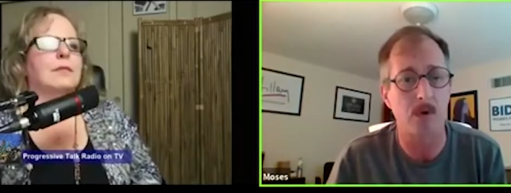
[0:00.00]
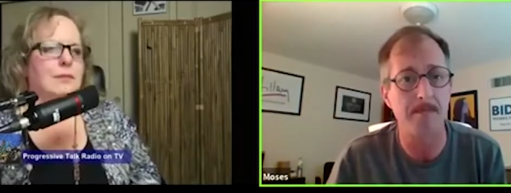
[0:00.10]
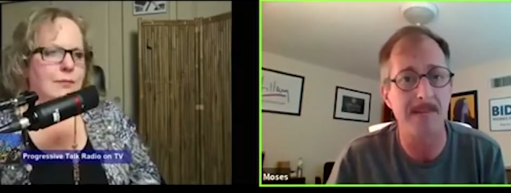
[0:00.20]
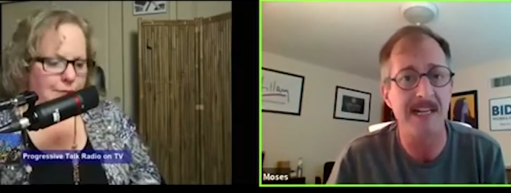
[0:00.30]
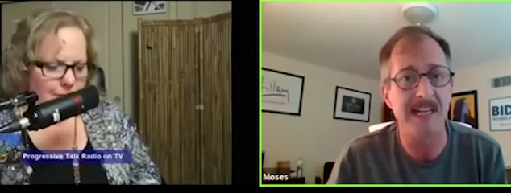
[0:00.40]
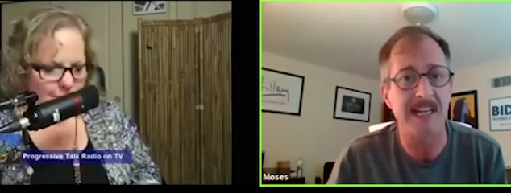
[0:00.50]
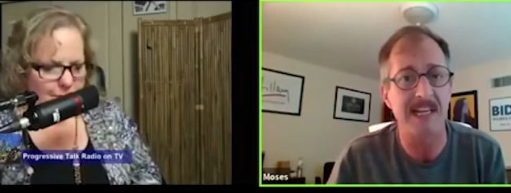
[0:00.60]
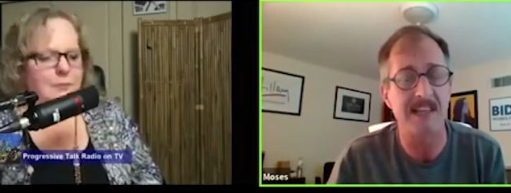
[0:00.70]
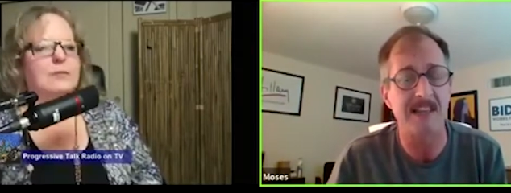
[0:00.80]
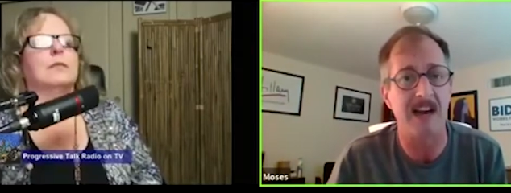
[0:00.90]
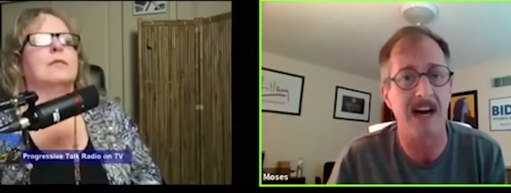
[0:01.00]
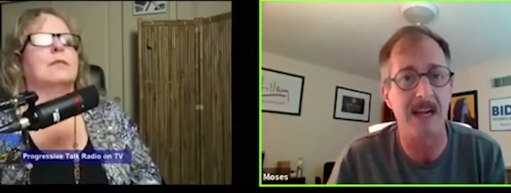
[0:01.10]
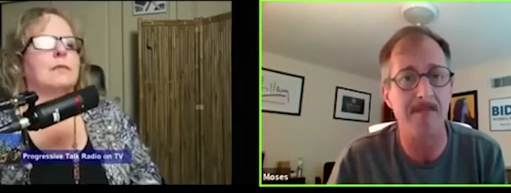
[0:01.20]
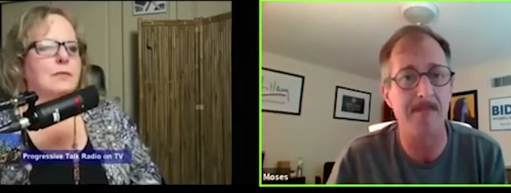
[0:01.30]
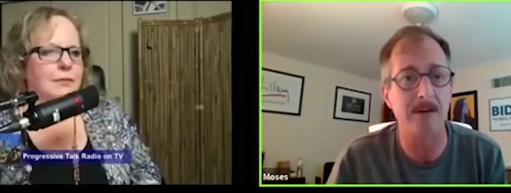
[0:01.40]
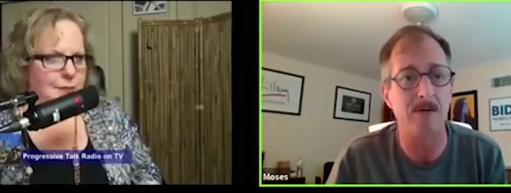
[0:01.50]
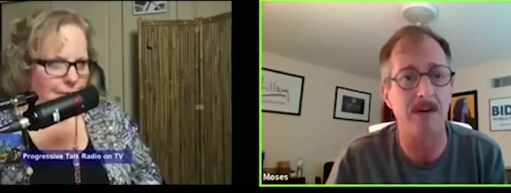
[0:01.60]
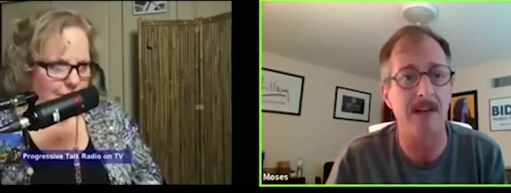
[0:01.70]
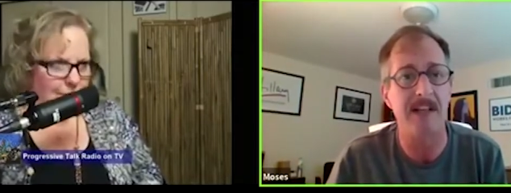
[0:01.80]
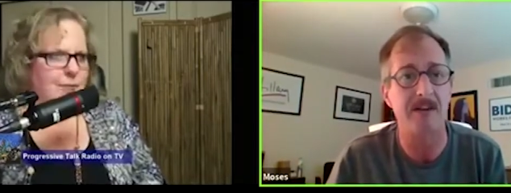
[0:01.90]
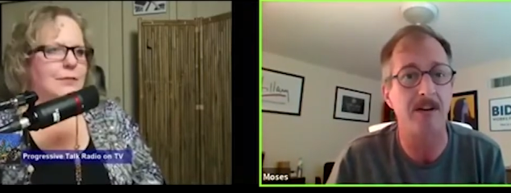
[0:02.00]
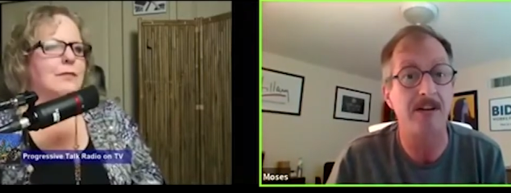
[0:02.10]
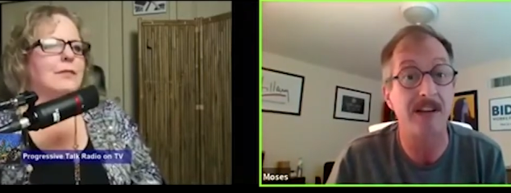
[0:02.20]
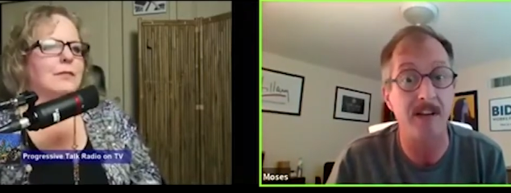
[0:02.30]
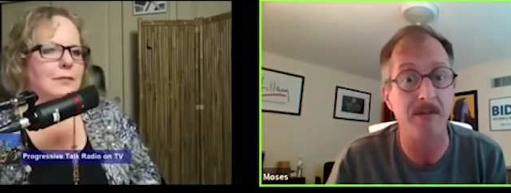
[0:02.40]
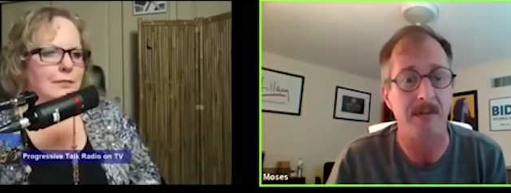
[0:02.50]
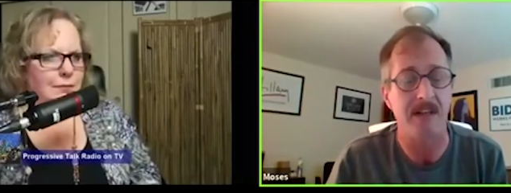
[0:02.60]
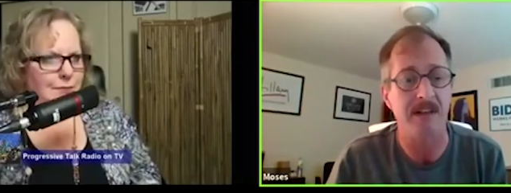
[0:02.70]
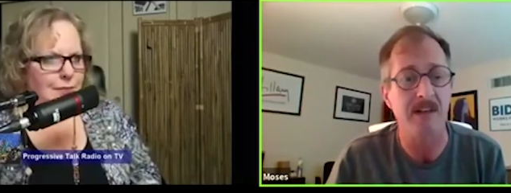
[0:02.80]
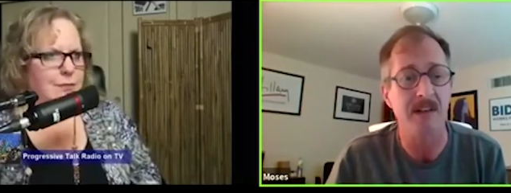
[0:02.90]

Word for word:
Speaker 1: we're bidding against a high bidder, and it's our government.